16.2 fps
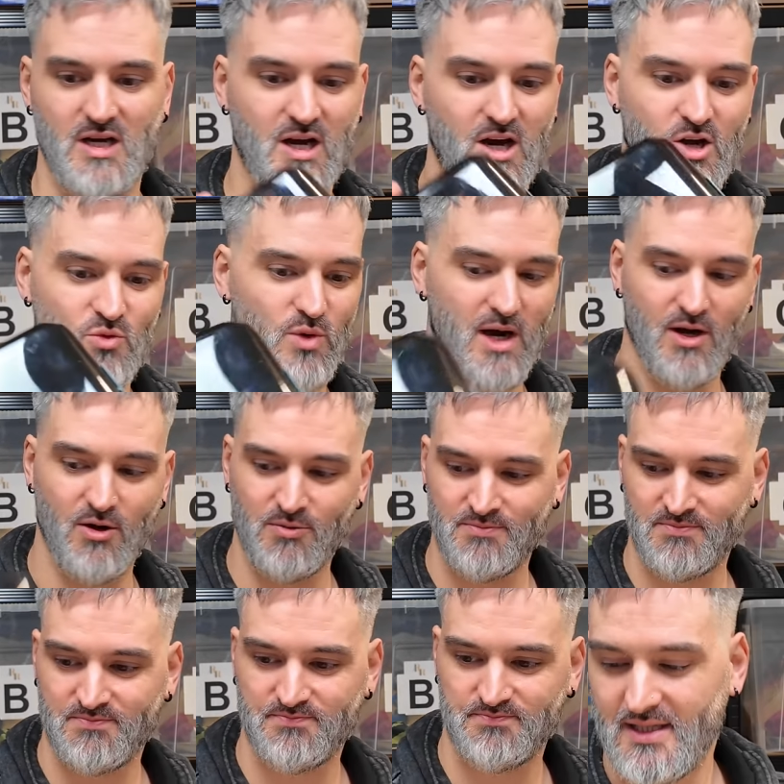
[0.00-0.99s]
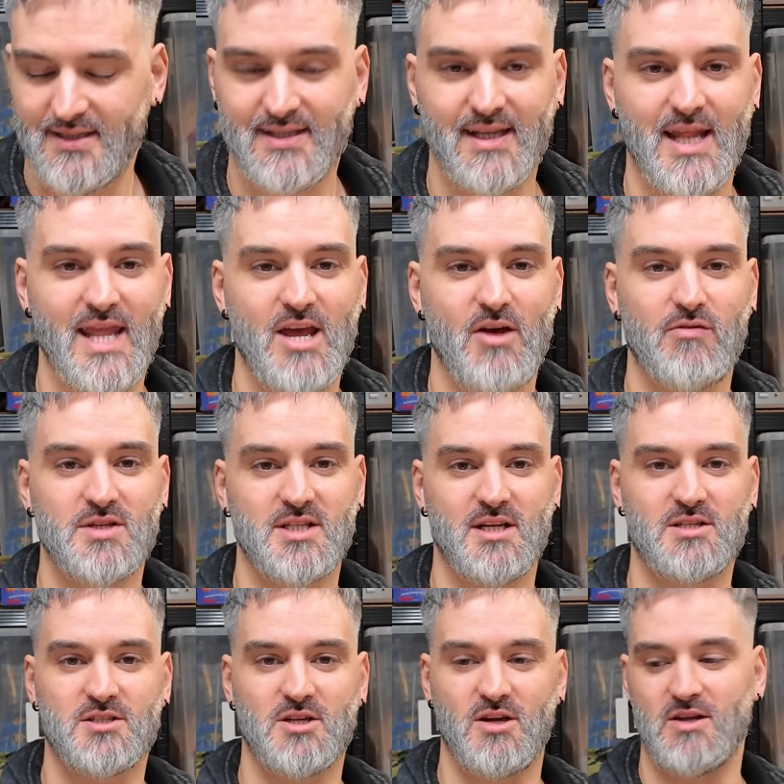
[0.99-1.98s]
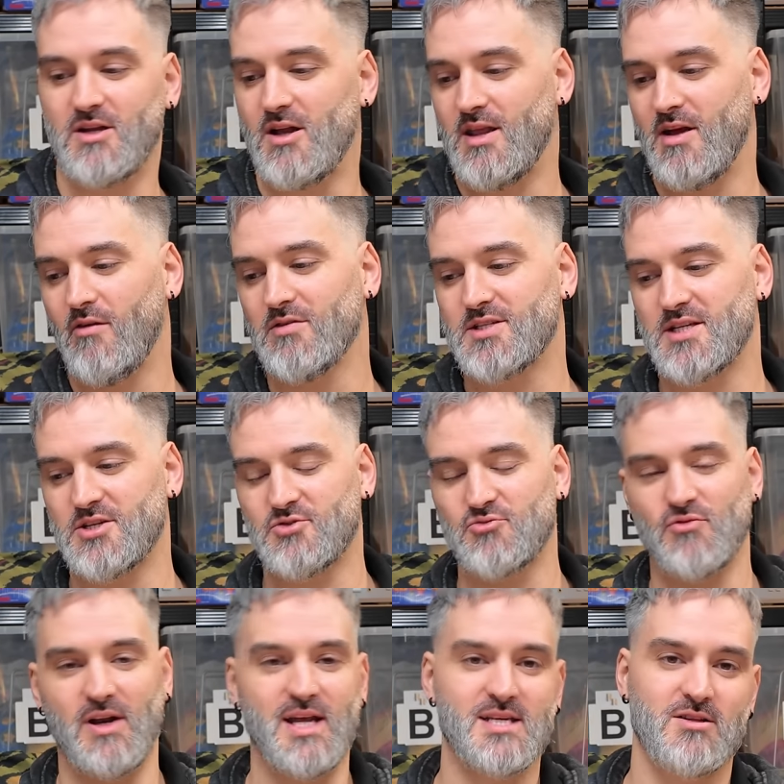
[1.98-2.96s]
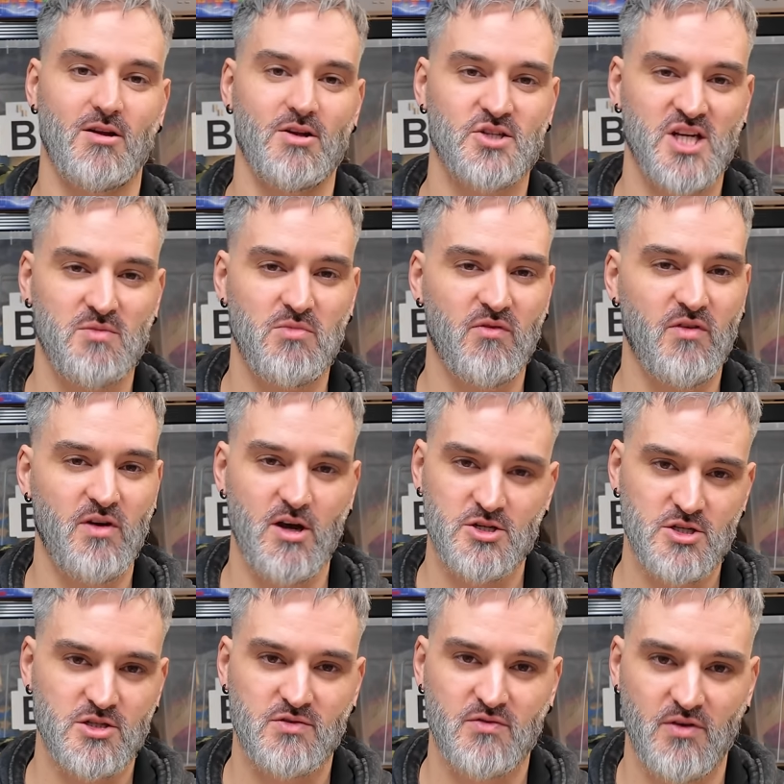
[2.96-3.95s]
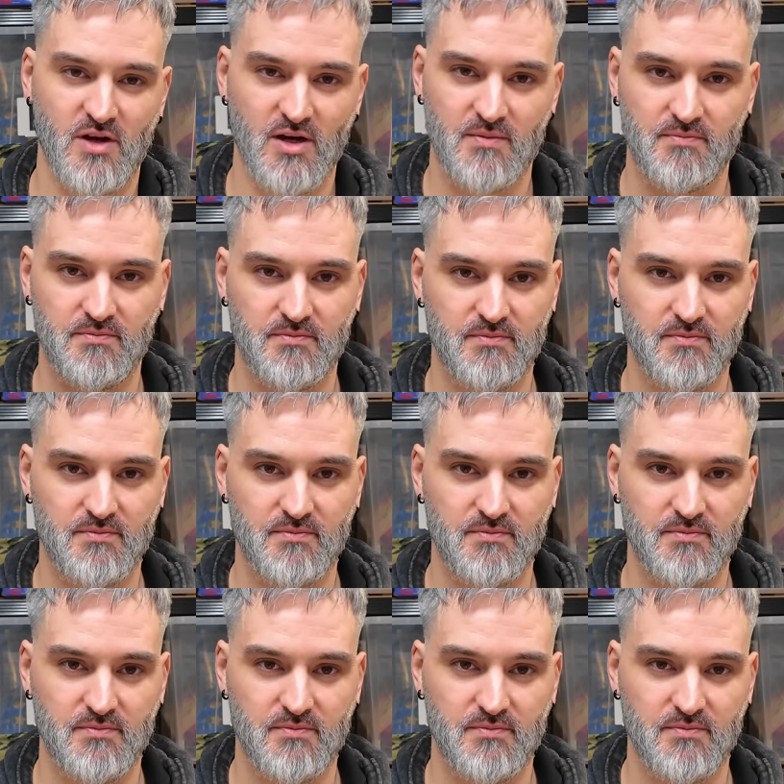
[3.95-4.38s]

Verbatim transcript: Oh well. They obviously did, so, you know, they obviously just released like cheaper versions for